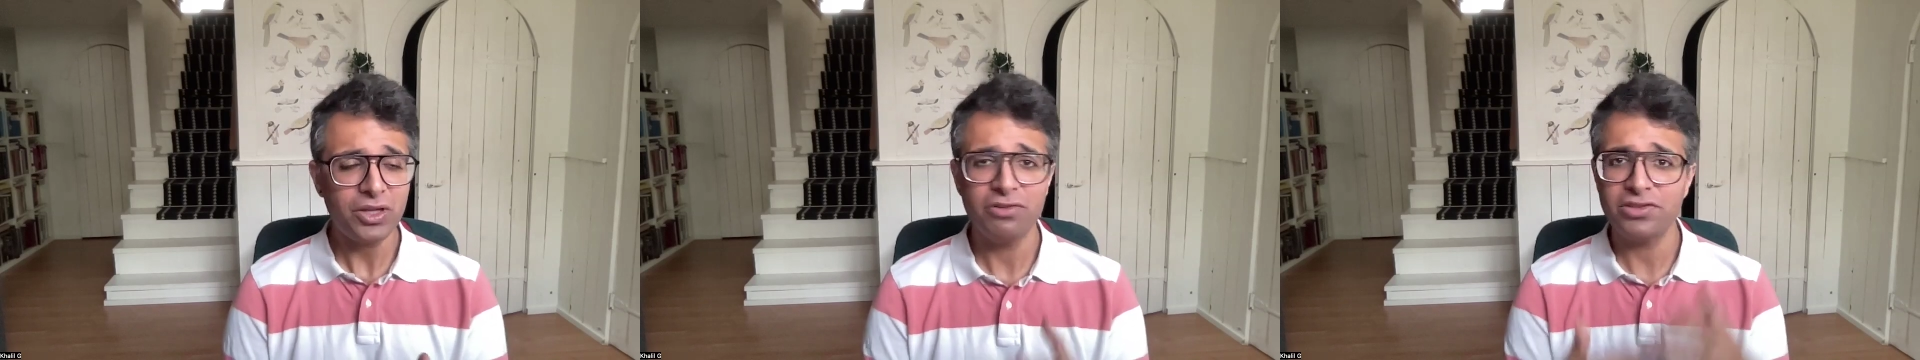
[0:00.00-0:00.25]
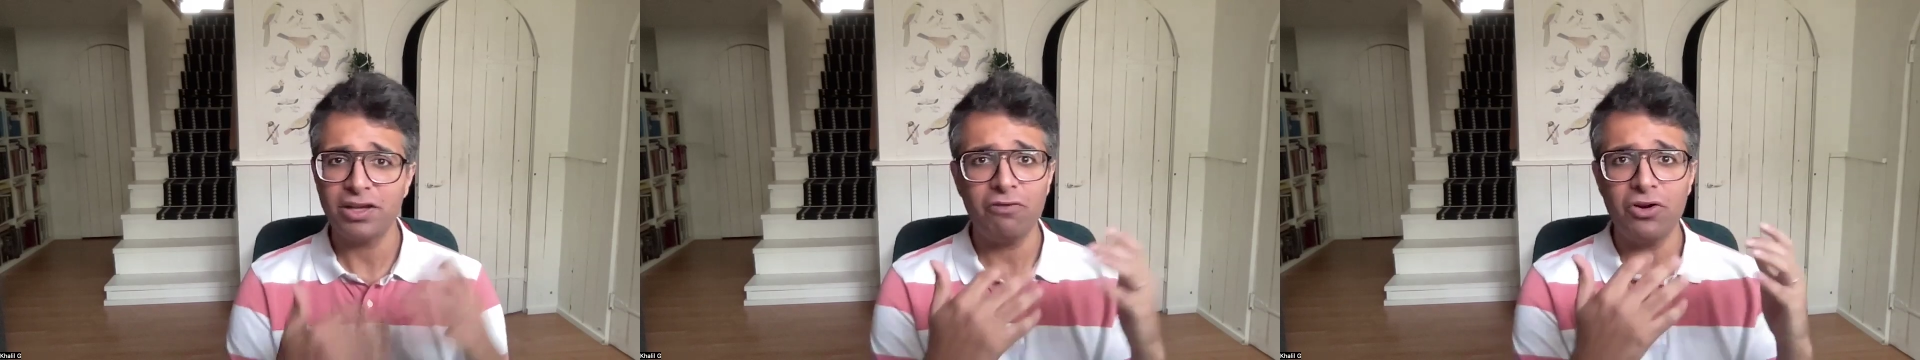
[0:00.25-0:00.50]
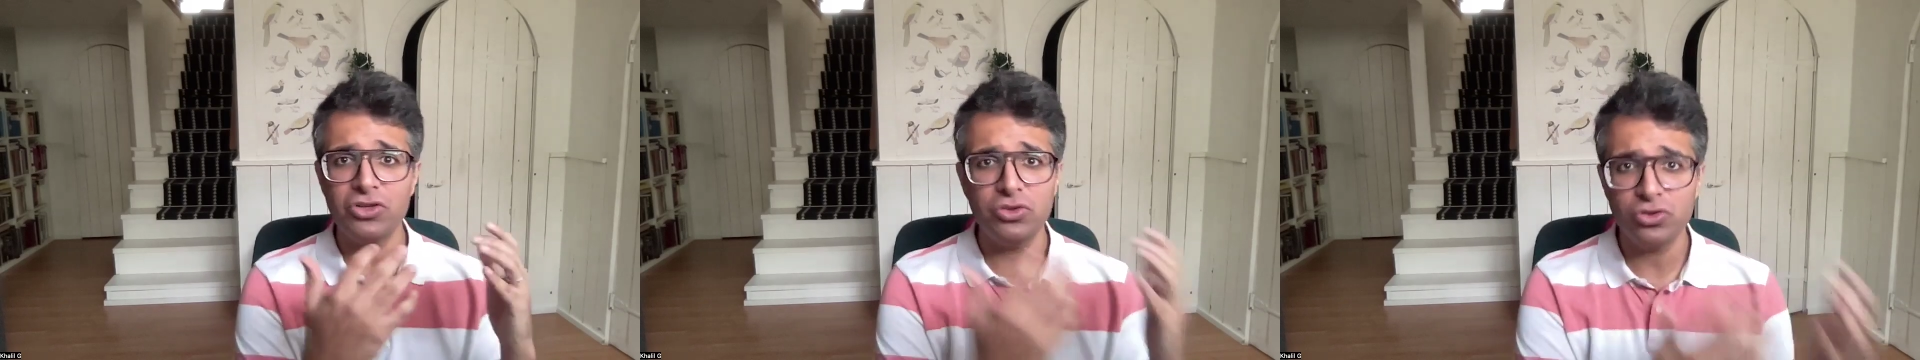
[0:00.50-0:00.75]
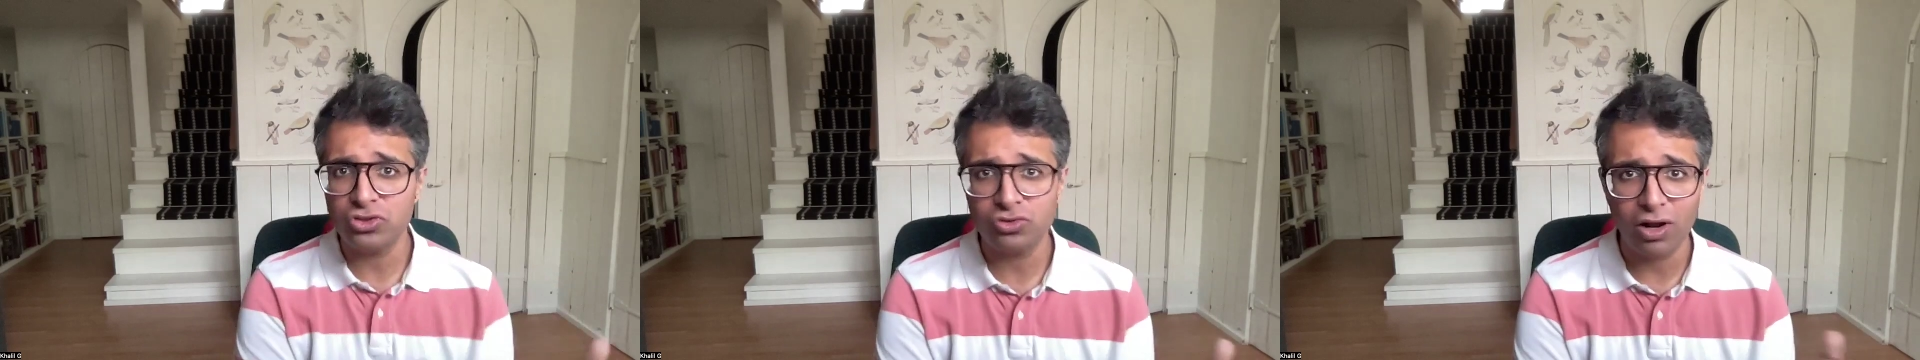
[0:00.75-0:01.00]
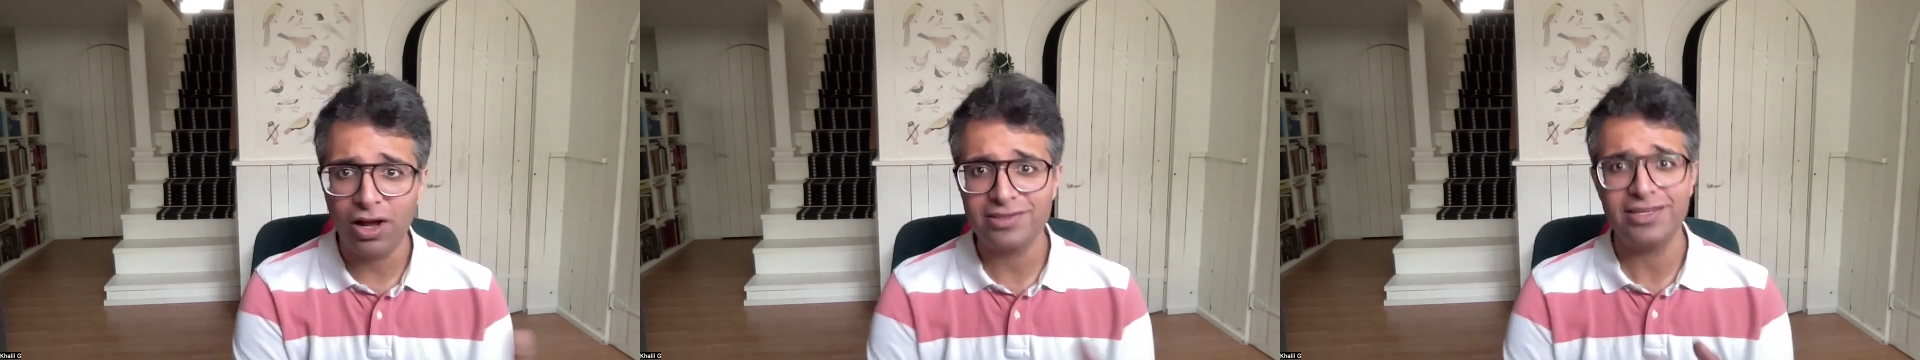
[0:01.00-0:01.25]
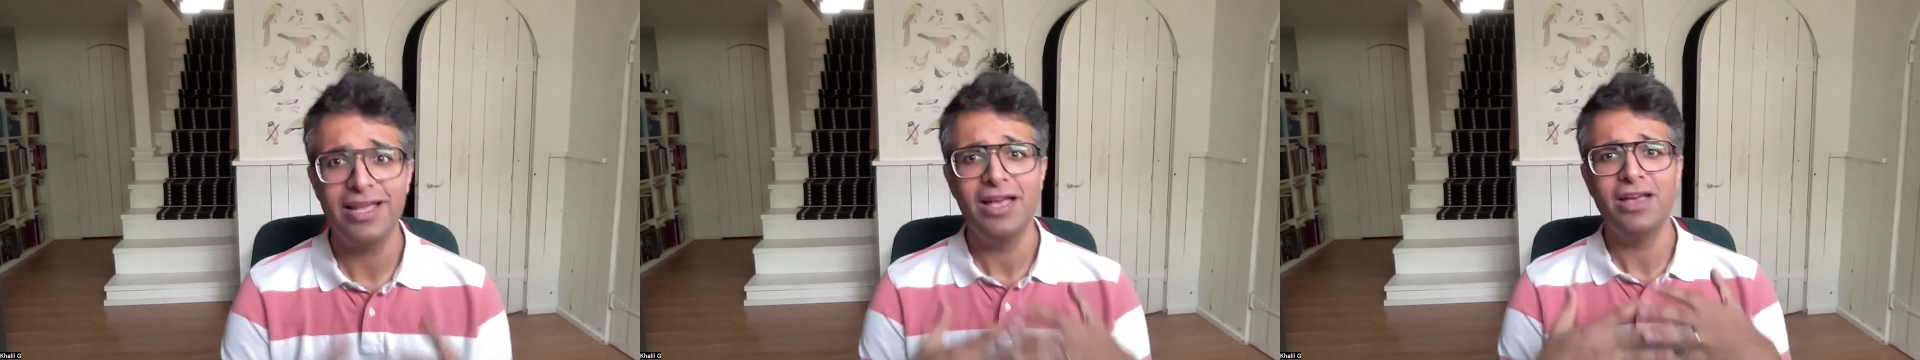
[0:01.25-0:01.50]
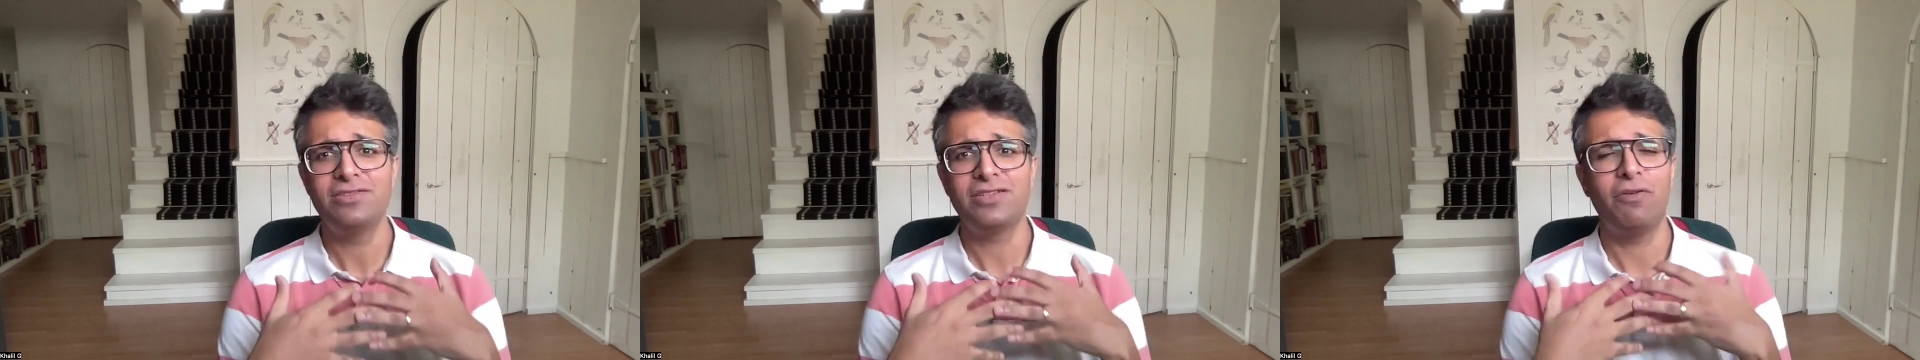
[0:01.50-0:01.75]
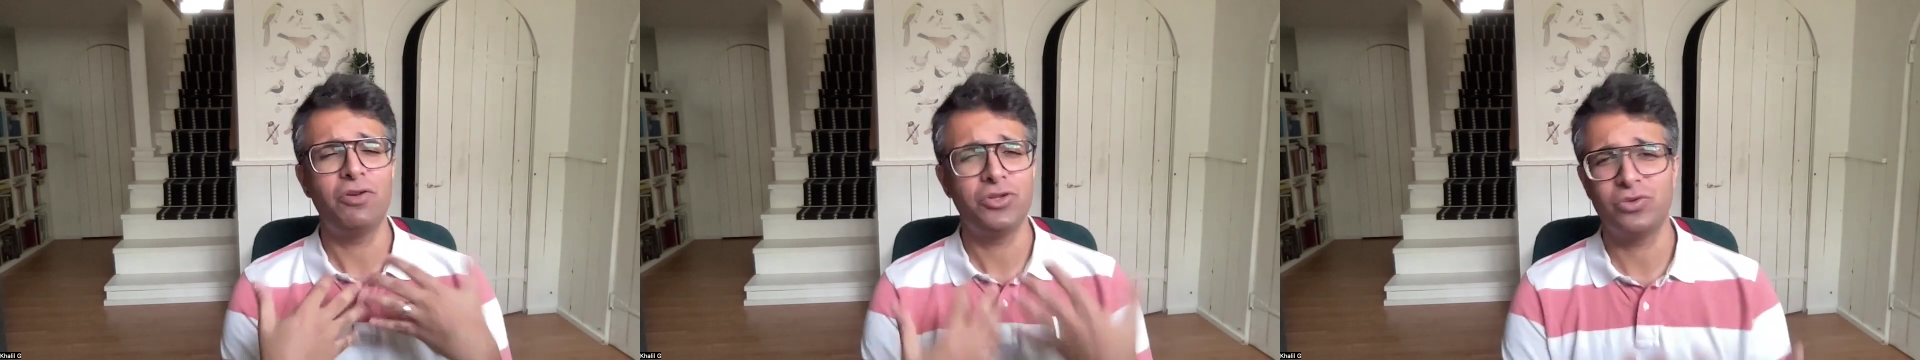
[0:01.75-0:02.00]
If someone you trust,
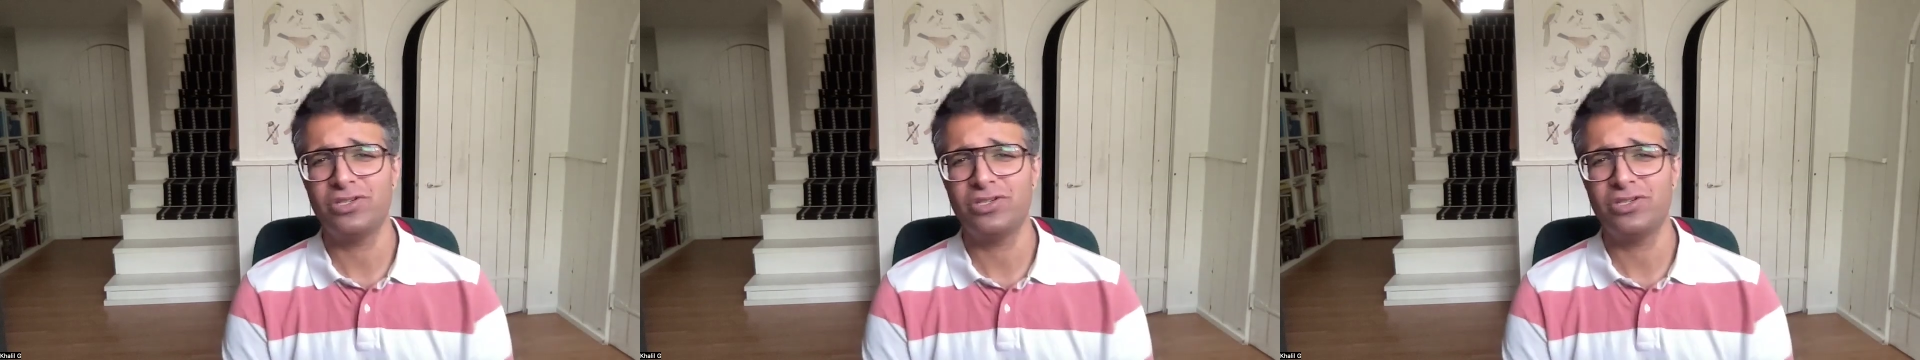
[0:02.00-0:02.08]
someone you